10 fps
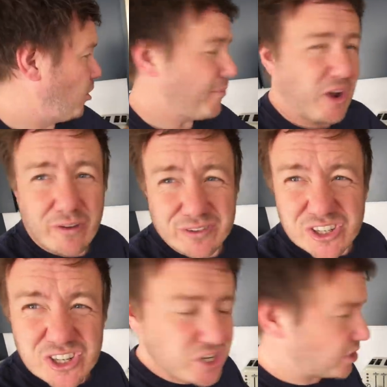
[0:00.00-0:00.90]
Oh, my
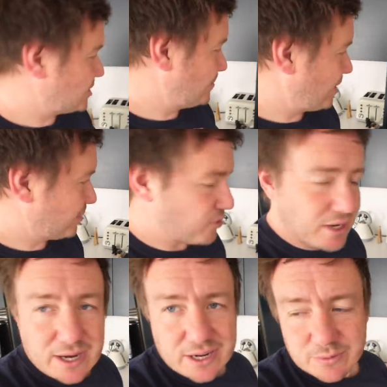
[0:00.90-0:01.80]
oven's just about to
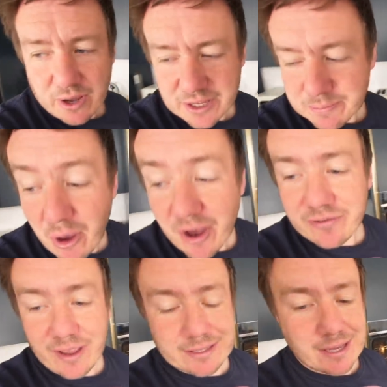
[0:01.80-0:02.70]
preheat as well. That's
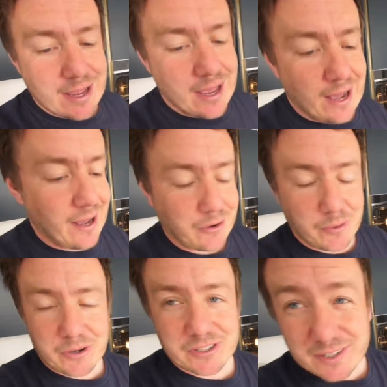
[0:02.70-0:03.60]
perfect. I've got
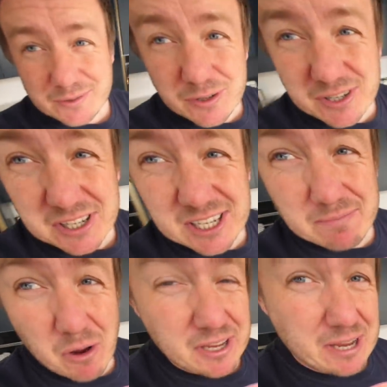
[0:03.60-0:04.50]
to be honest, I'm using
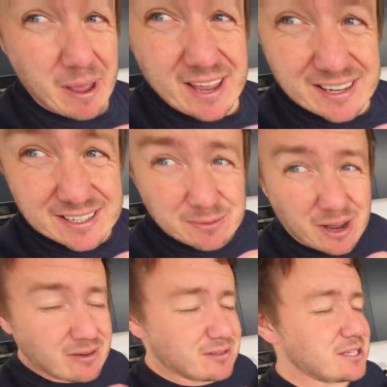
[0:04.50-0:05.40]
smoky bacon as
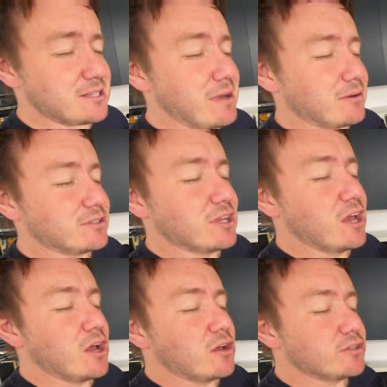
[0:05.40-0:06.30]
well. This smells
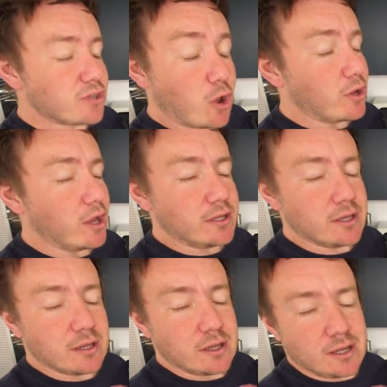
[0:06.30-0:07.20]
so good.
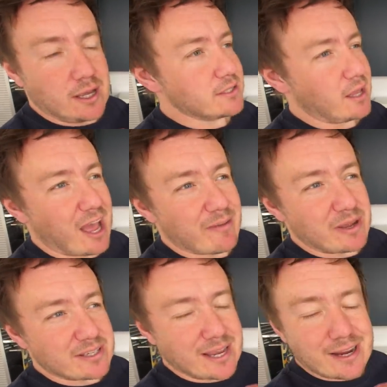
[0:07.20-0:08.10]
It's like
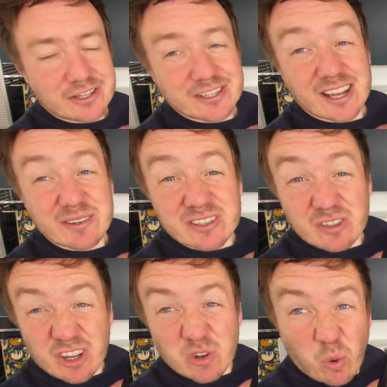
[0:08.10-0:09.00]
8:30. I just had
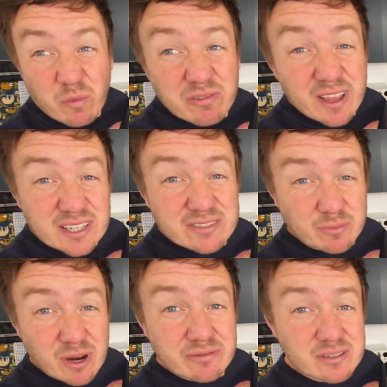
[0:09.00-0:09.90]
like cornflakes
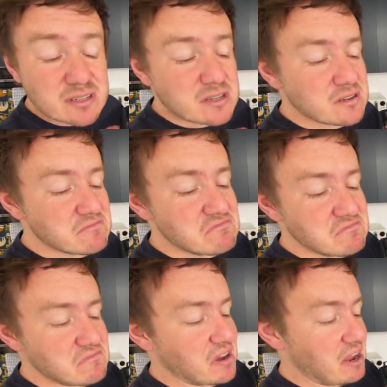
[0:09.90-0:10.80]
for breakfast
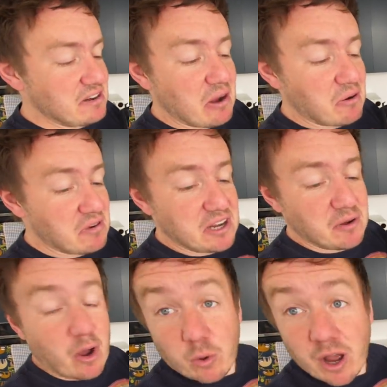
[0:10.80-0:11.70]
and now I
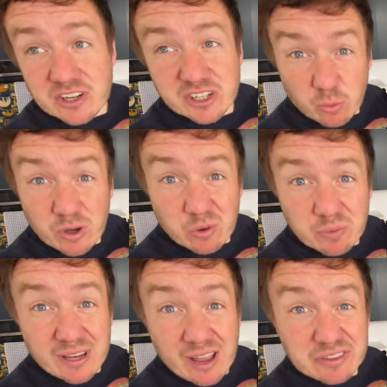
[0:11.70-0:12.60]
will
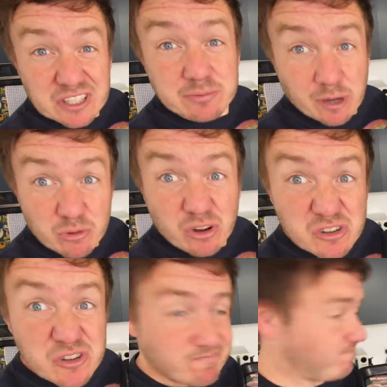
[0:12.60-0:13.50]
be having this for my
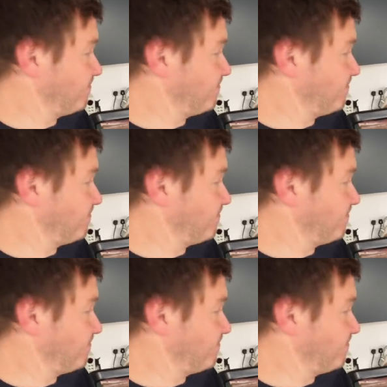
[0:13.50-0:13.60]
brunch.